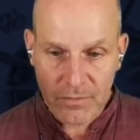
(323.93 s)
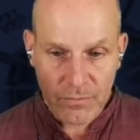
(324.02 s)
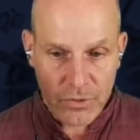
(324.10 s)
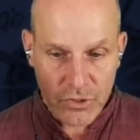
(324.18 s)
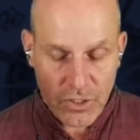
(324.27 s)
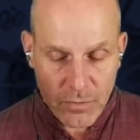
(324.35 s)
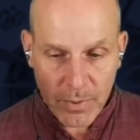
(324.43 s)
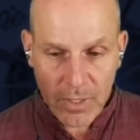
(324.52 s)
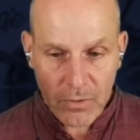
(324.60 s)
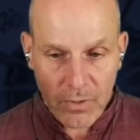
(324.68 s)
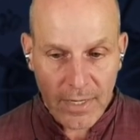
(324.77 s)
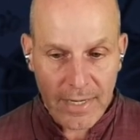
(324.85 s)
just by
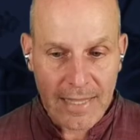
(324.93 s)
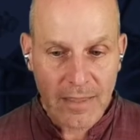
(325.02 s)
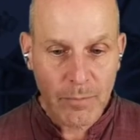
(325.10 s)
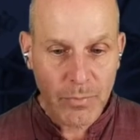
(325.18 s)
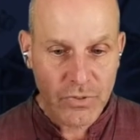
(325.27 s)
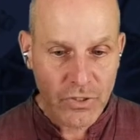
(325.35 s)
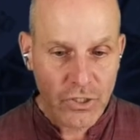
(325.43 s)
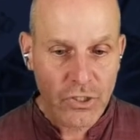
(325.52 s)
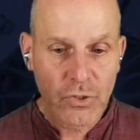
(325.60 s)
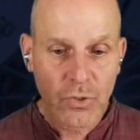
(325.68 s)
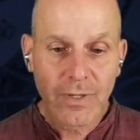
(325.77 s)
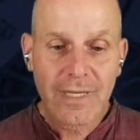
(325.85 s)
looking at the position,
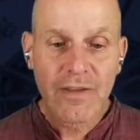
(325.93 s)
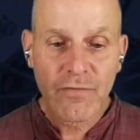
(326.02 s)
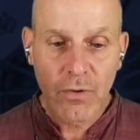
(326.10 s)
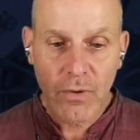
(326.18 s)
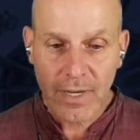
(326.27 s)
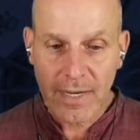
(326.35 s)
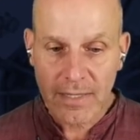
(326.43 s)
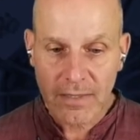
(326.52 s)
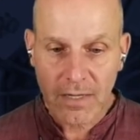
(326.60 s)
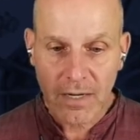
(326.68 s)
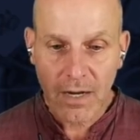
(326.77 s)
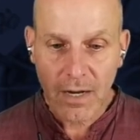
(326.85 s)
not even looking at the
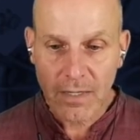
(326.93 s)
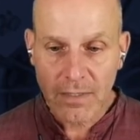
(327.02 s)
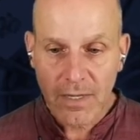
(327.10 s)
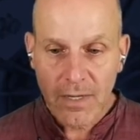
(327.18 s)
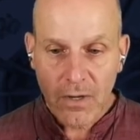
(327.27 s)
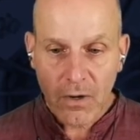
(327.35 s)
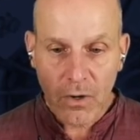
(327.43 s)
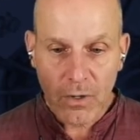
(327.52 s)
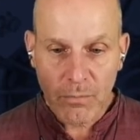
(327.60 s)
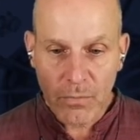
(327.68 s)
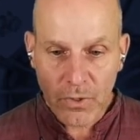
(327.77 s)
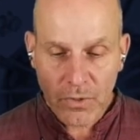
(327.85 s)
card, on
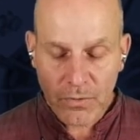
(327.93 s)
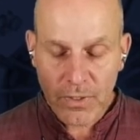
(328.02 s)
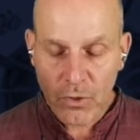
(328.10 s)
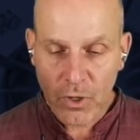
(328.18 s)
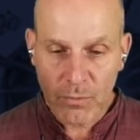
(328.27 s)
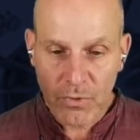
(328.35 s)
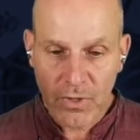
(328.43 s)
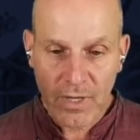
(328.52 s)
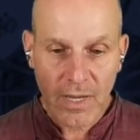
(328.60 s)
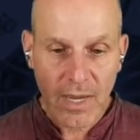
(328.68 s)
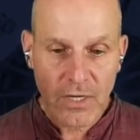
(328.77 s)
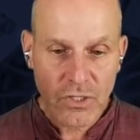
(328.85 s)
Mercury,
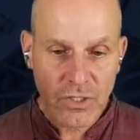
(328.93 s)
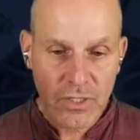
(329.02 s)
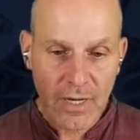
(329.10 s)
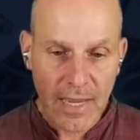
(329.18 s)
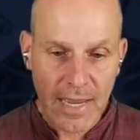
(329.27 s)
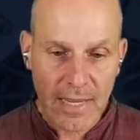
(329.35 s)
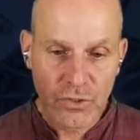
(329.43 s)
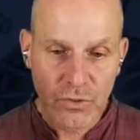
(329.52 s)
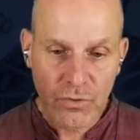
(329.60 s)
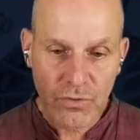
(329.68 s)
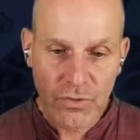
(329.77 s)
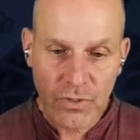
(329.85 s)
communication, and
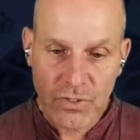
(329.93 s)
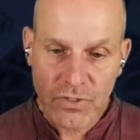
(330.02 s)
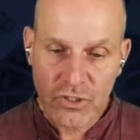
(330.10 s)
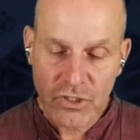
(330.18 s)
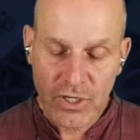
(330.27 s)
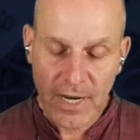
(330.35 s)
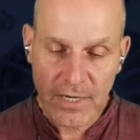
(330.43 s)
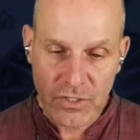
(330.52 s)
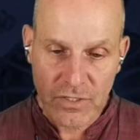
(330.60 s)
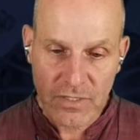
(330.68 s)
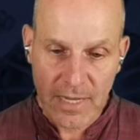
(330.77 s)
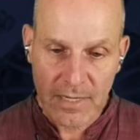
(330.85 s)
Uranus,
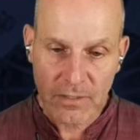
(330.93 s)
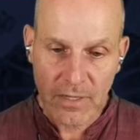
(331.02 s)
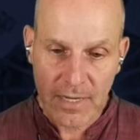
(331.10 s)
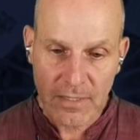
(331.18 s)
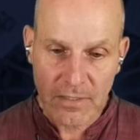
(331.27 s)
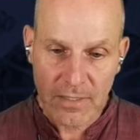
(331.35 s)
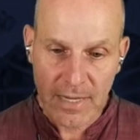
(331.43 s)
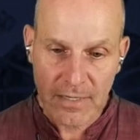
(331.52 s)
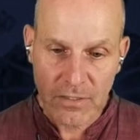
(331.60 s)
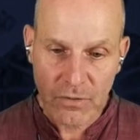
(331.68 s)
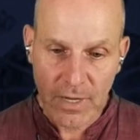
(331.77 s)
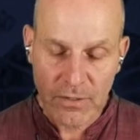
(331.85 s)
changes and
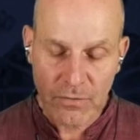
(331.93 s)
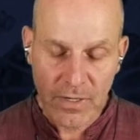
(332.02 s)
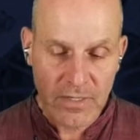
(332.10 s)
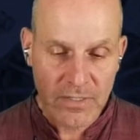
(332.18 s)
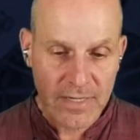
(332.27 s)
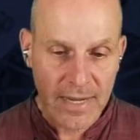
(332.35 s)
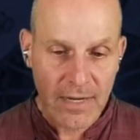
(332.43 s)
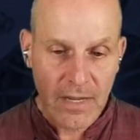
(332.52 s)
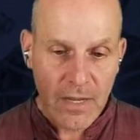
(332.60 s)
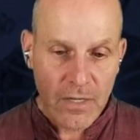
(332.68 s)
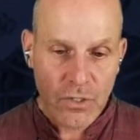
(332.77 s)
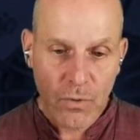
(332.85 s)
real estate.
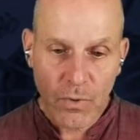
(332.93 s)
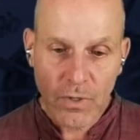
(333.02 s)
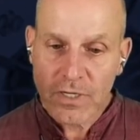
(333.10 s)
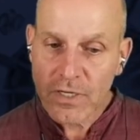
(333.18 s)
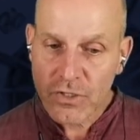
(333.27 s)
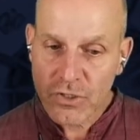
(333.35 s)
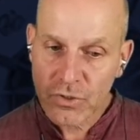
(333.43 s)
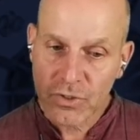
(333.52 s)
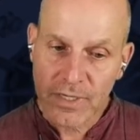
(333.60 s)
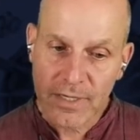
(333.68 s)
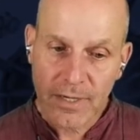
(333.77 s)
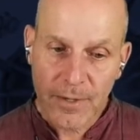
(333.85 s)
So what he's
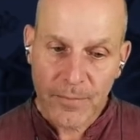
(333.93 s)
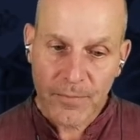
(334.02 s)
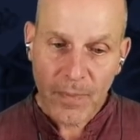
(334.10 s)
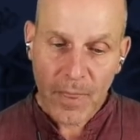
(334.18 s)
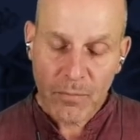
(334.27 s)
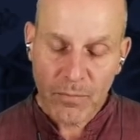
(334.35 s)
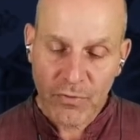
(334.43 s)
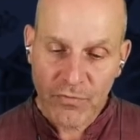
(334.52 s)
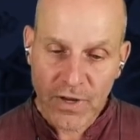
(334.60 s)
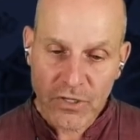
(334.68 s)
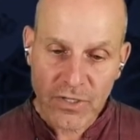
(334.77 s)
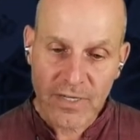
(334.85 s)
doing
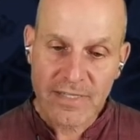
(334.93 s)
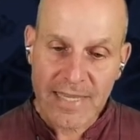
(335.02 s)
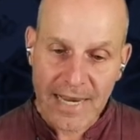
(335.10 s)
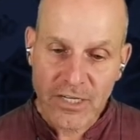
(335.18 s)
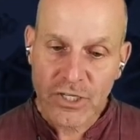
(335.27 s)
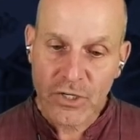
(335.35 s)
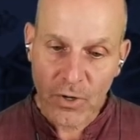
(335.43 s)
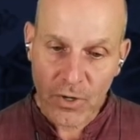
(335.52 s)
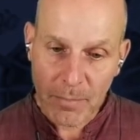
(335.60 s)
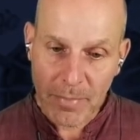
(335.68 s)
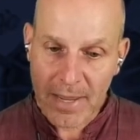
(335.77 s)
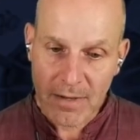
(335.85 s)
professionally is actually not a
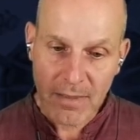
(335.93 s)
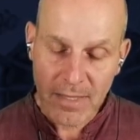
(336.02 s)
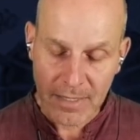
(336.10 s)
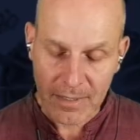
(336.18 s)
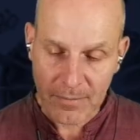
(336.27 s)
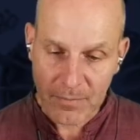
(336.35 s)
bad thing.